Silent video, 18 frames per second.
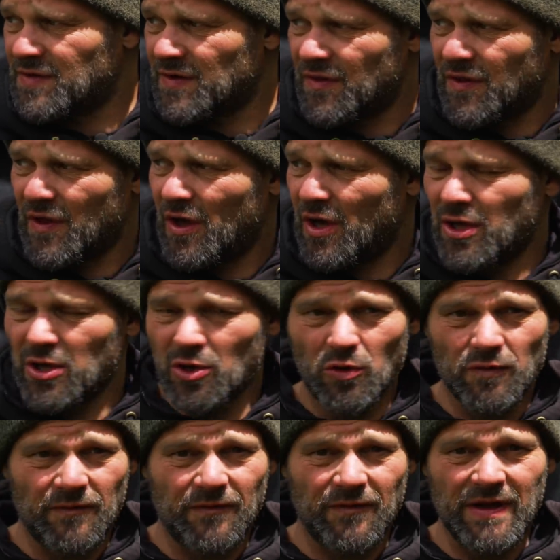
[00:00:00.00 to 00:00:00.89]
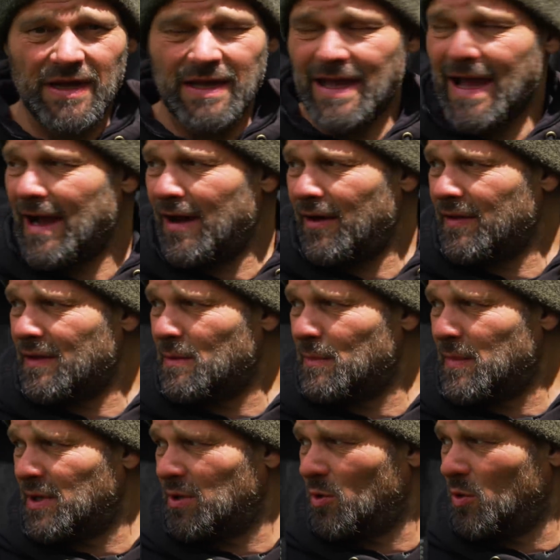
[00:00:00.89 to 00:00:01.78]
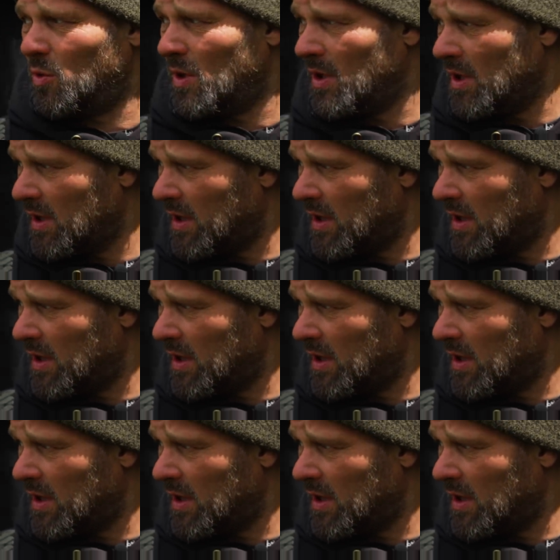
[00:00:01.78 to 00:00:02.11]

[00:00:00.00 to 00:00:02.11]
to 30 odd feet out in the middle,